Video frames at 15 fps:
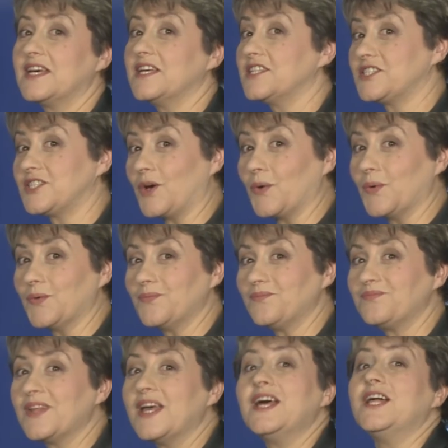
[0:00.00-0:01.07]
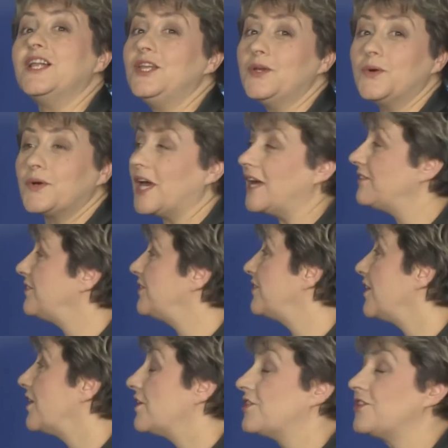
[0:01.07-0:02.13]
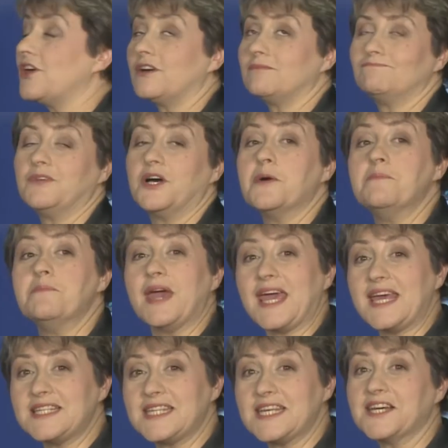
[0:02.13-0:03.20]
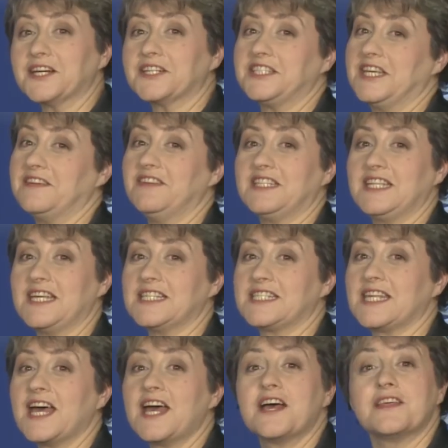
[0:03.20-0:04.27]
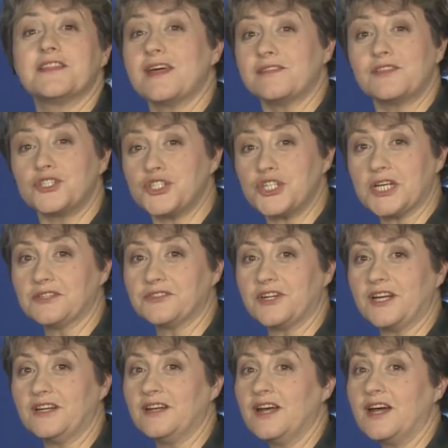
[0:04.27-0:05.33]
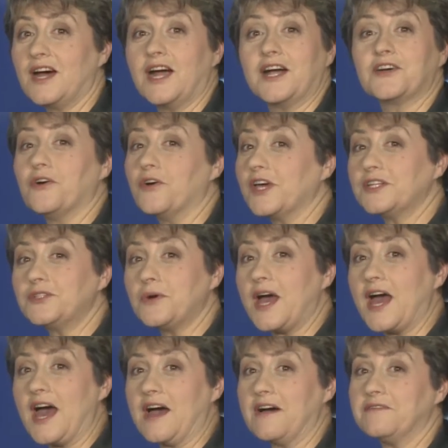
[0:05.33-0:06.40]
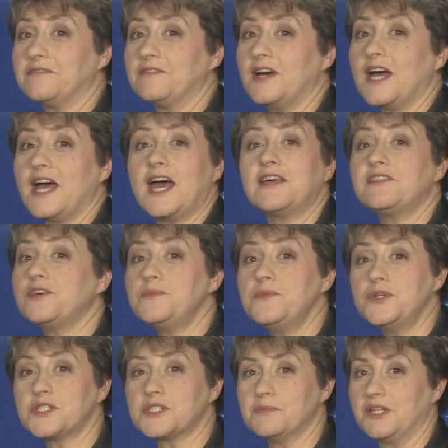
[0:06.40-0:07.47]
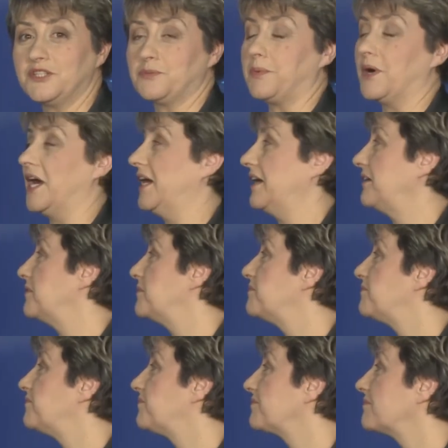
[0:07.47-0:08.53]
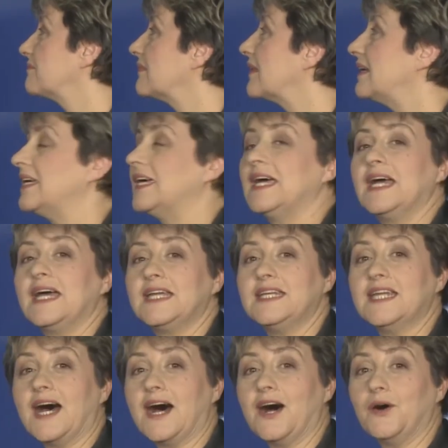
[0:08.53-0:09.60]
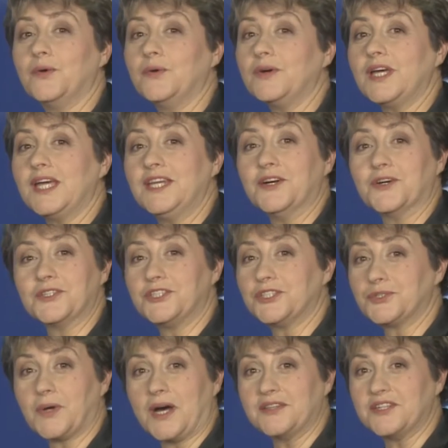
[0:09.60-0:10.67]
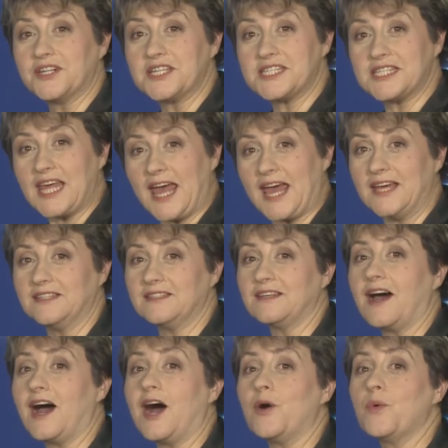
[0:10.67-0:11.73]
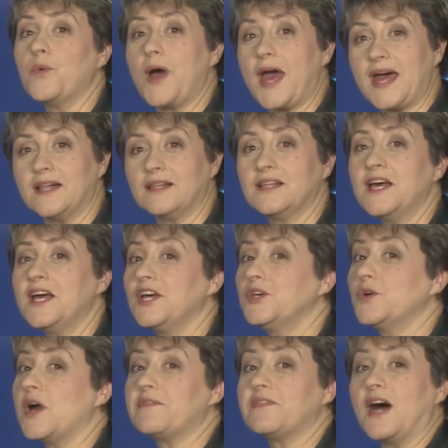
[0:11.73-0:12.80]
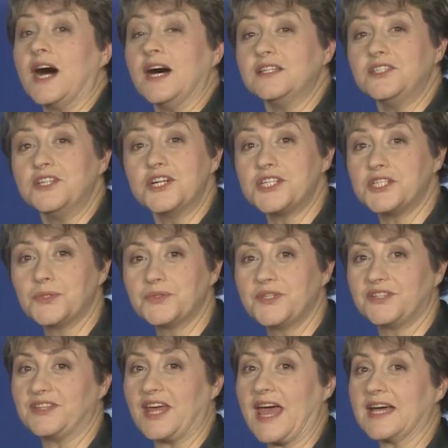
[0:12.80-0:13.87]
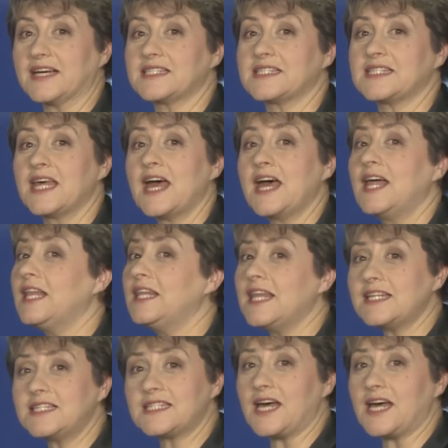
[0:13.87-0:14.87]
So, look at the amazing activities that the children are going to have at the amusement park. Now, in order to understand how well you have understood the text, let's